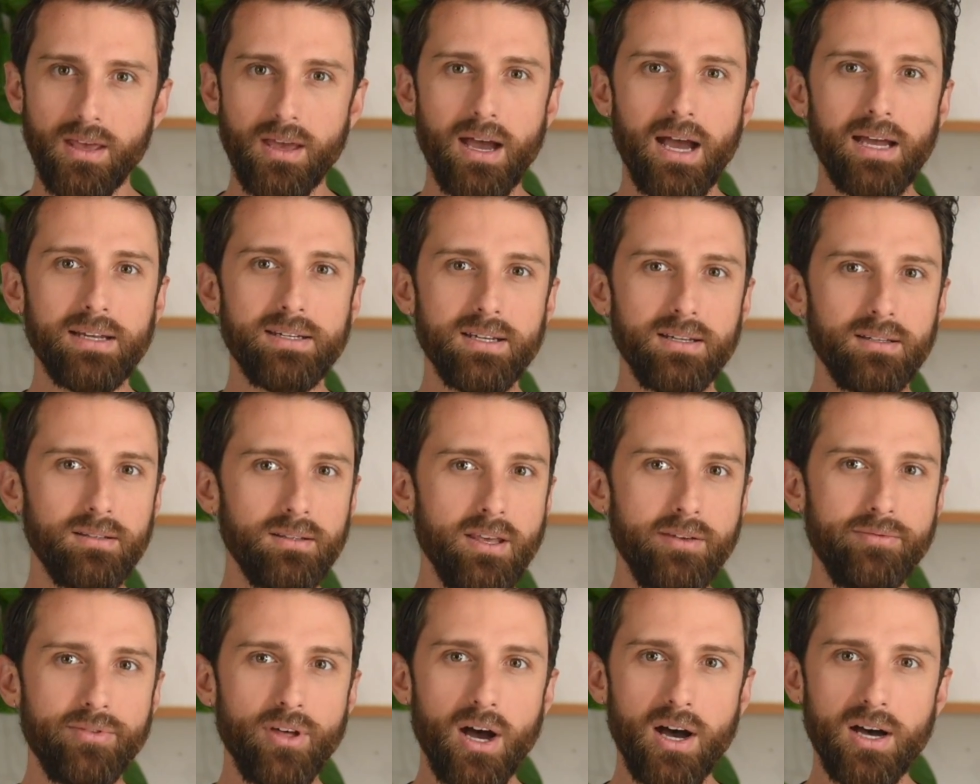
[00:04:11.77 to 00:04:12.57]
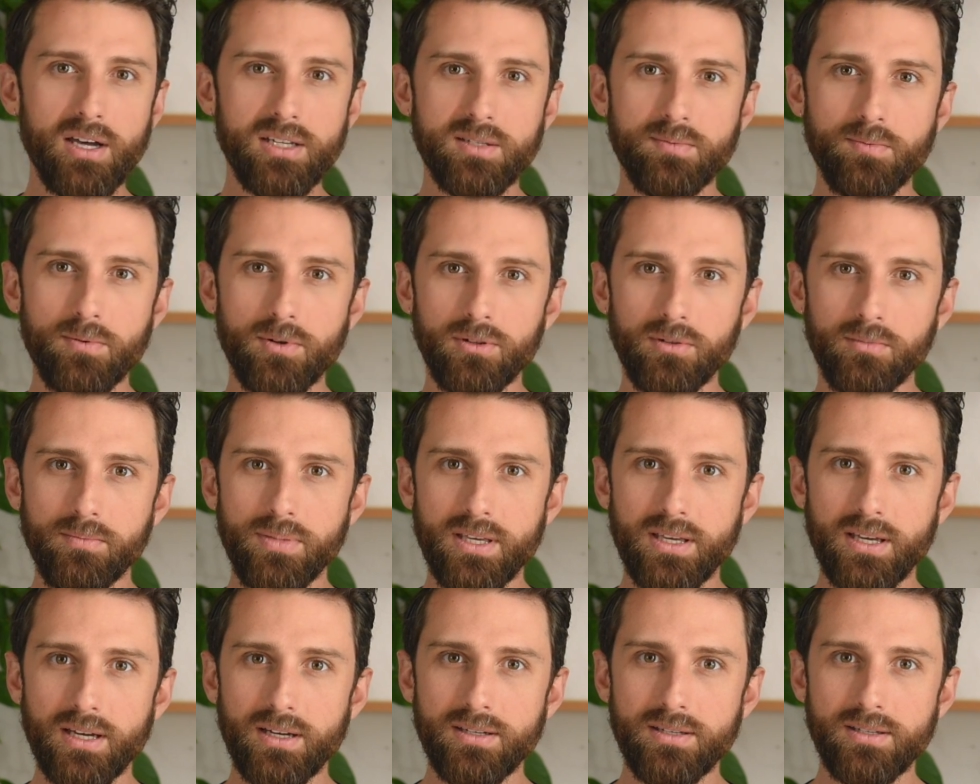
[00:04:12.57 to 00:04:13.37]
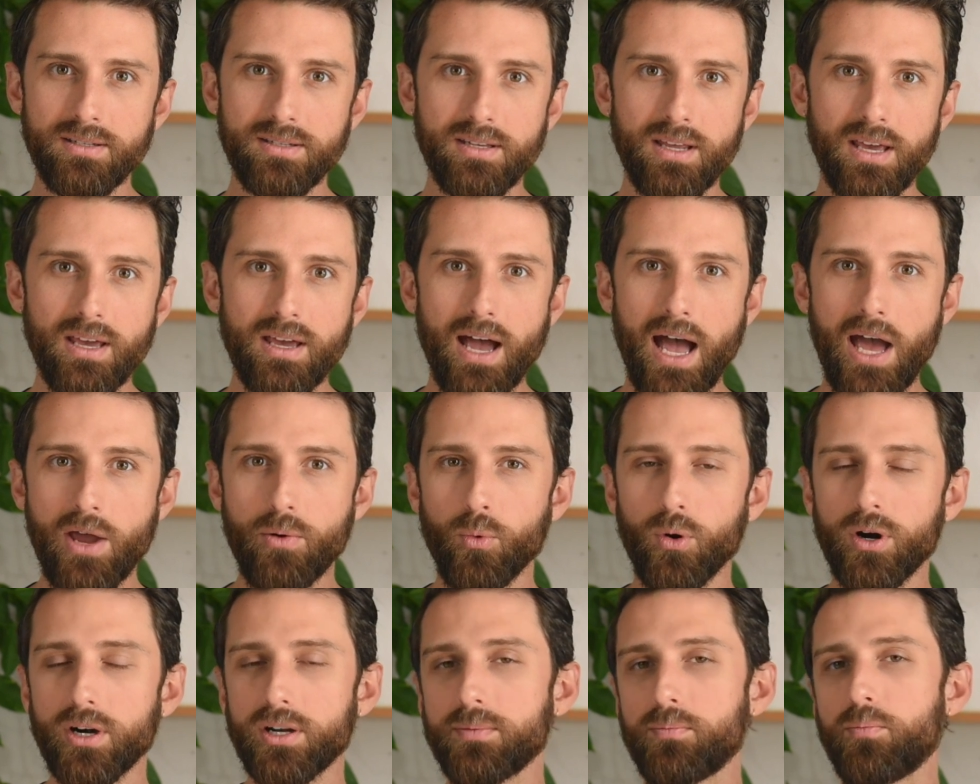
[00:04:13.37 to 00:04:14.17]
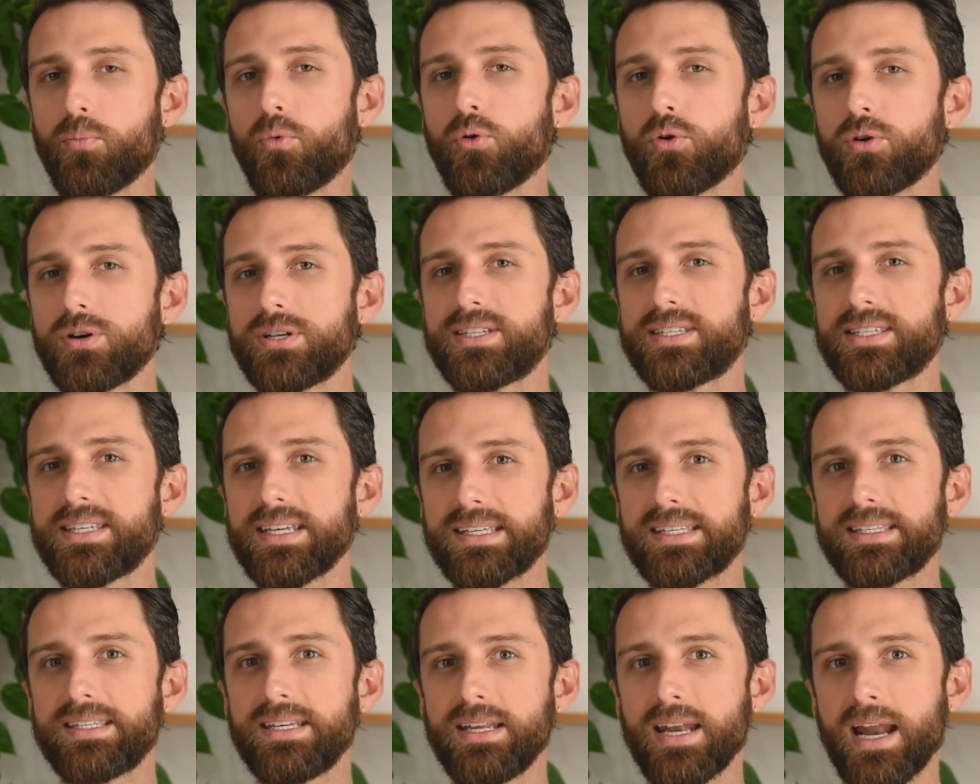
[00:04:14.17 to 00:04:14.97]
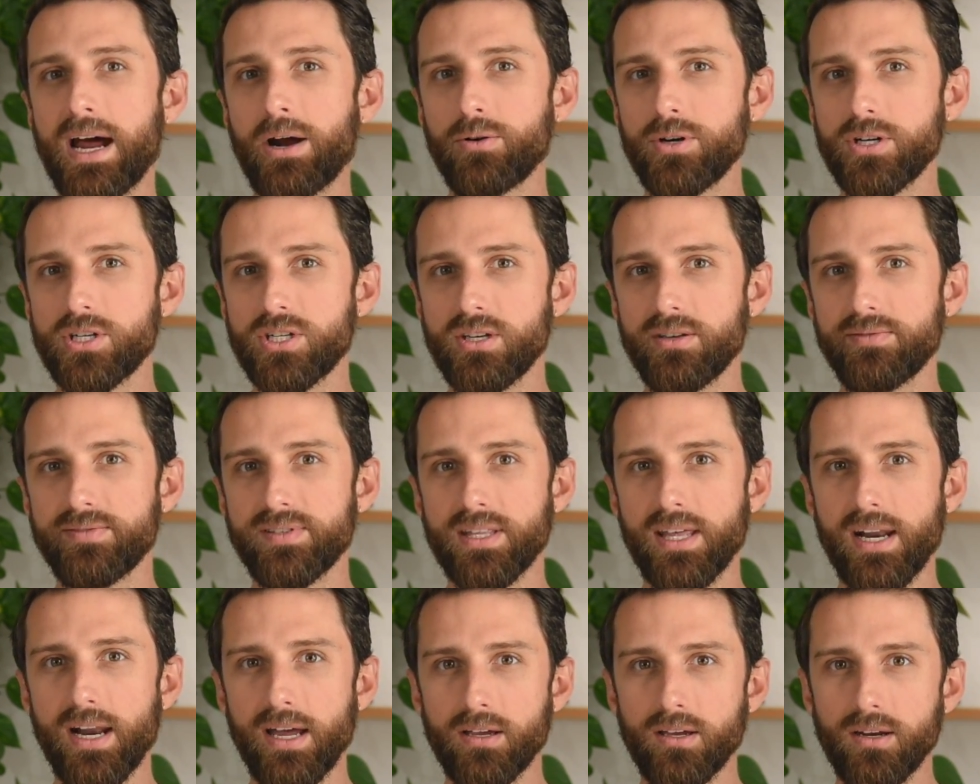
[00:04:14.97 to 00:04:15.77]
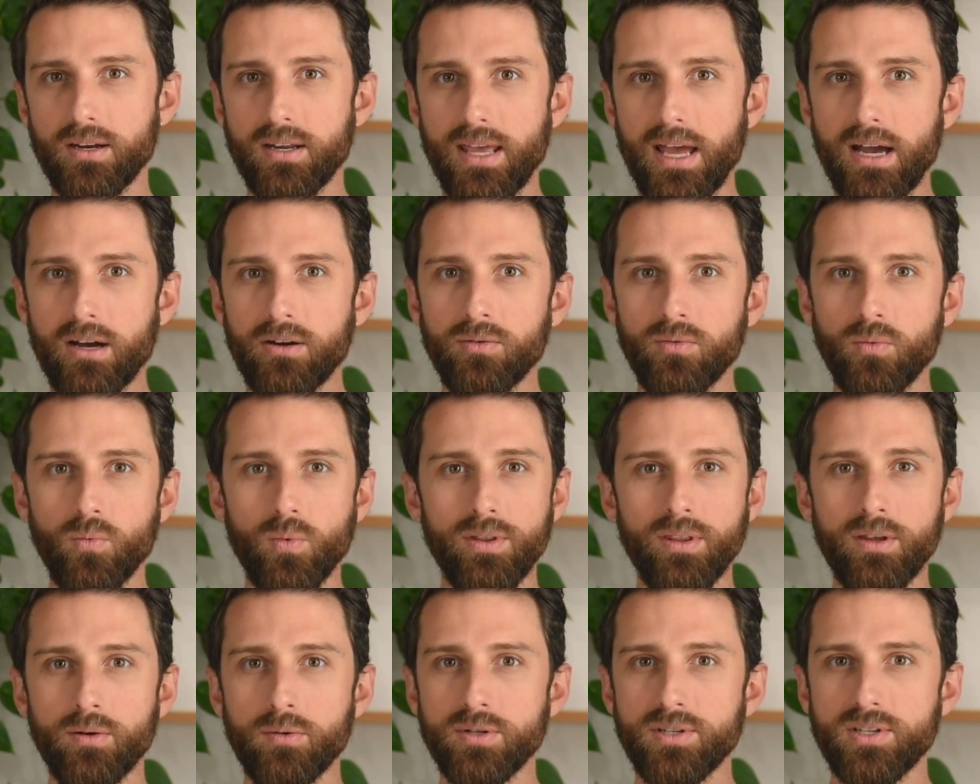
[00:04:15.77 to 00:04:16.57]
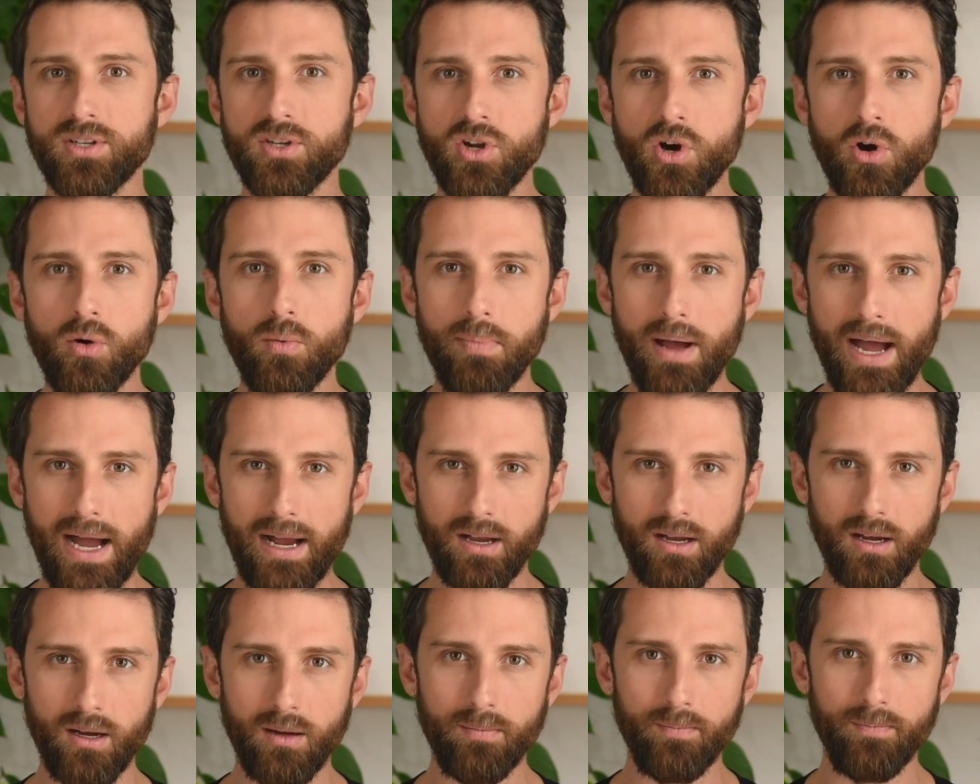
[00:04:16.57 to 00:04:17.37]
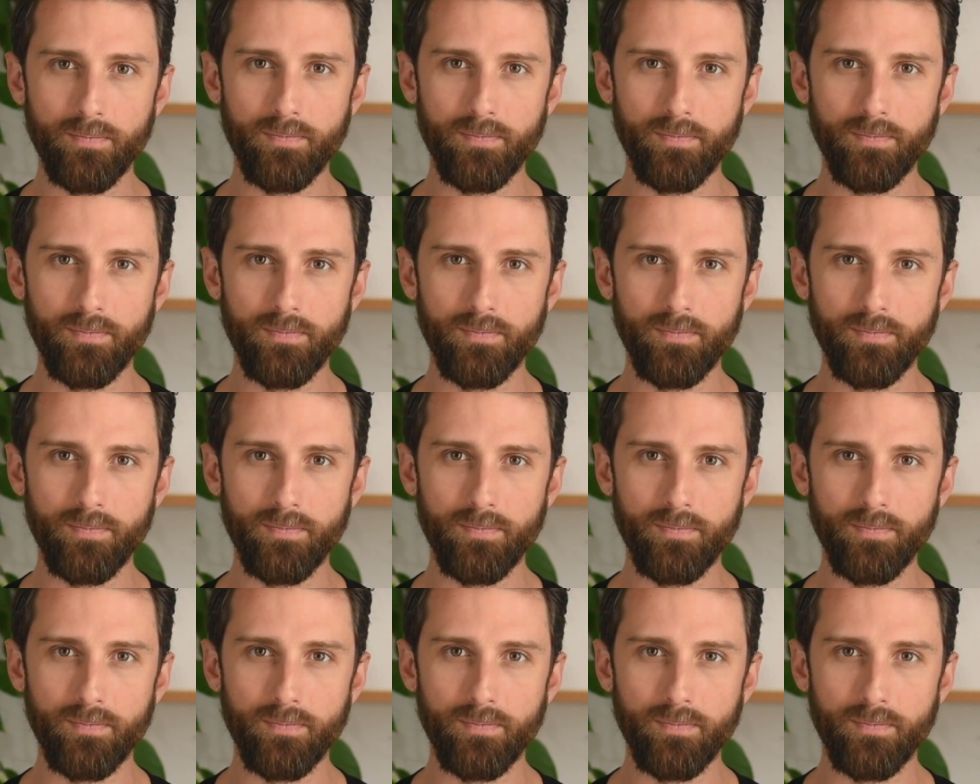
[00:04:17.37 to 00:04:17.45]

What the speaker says: I didn't leave the hospital because I'd worked more 16-hour shifts that I could count when there was no backup.